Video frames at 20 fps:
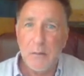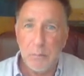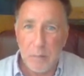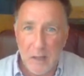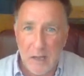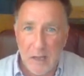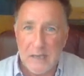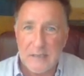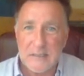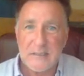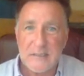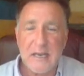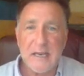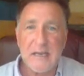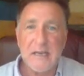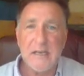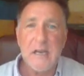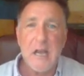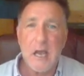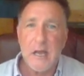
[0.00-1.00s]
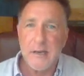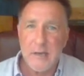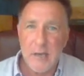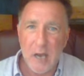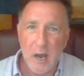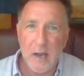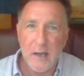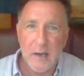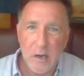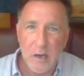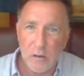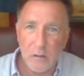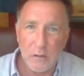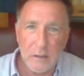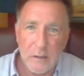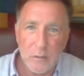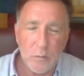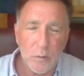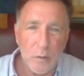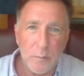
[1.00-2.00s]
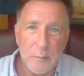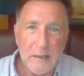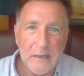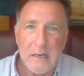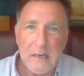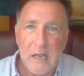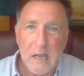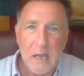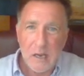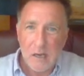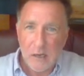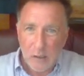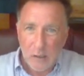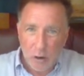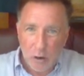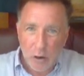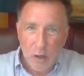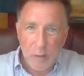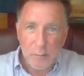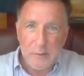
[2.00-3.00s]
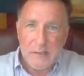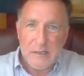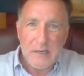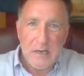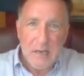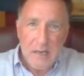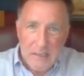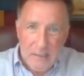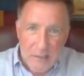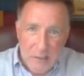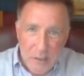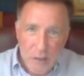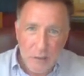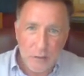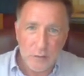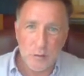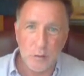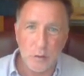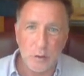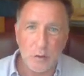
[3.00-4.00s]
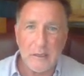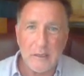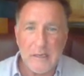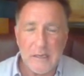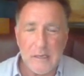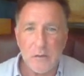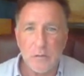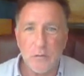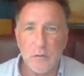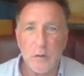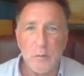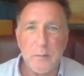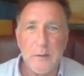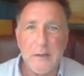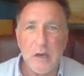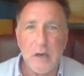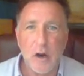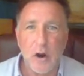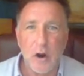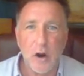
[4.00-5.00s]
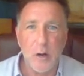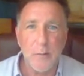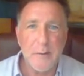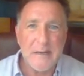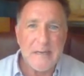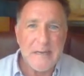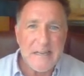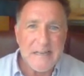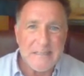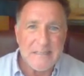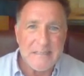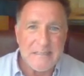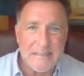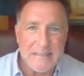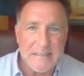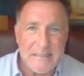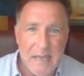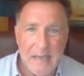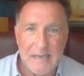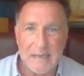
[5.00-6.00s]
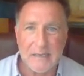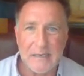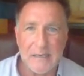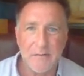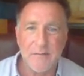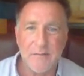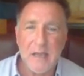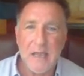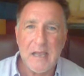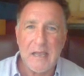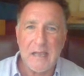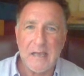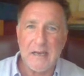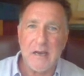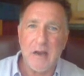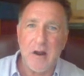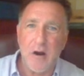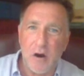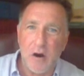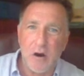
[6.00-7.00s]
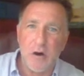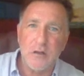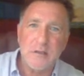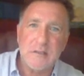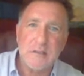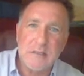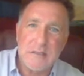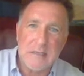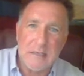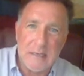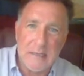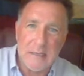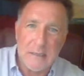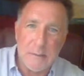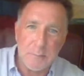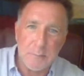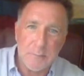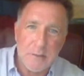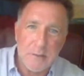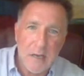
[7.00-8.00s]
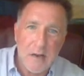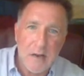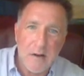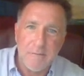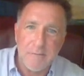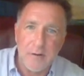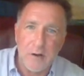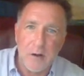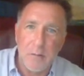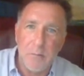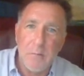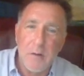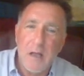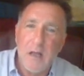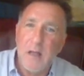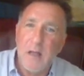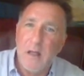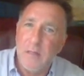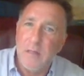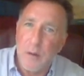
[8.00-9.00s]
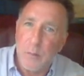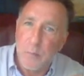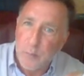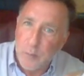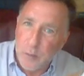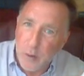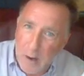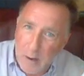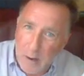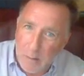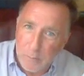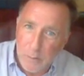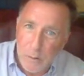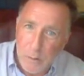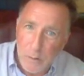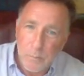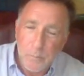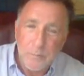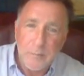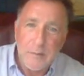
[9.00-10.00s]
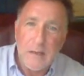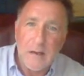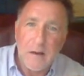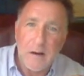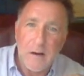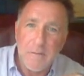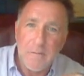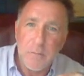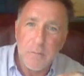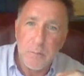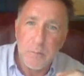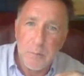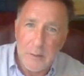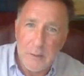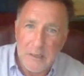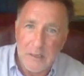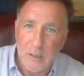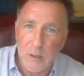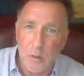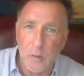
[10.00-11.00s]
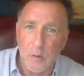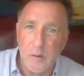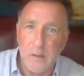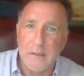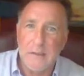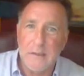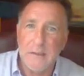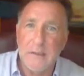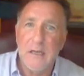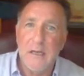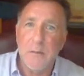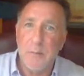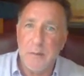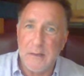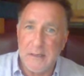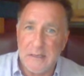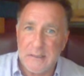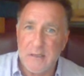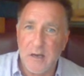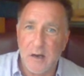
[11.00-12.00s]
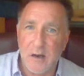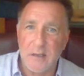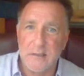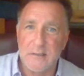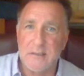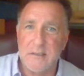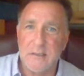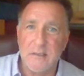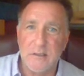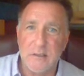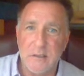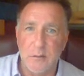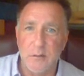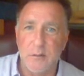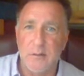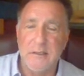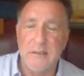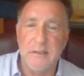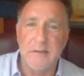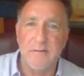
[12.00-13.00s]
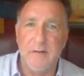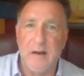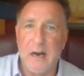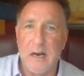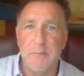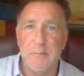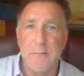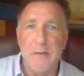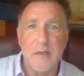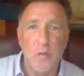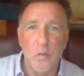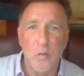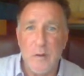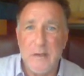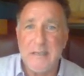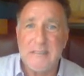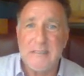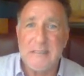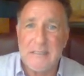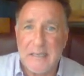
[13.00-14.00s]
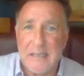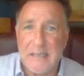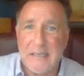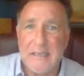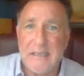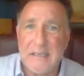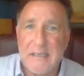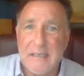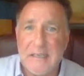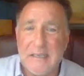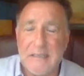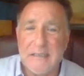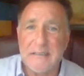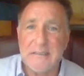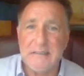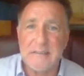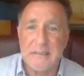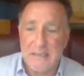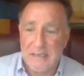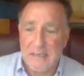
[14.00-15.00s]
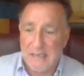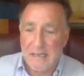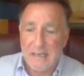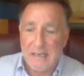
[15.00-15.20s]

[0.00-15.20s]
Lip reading: blockchain, not only will be carbon neutral, it will be carbon negative. And it all stems from the problem of Bitcoin being toxic to the environment, which it is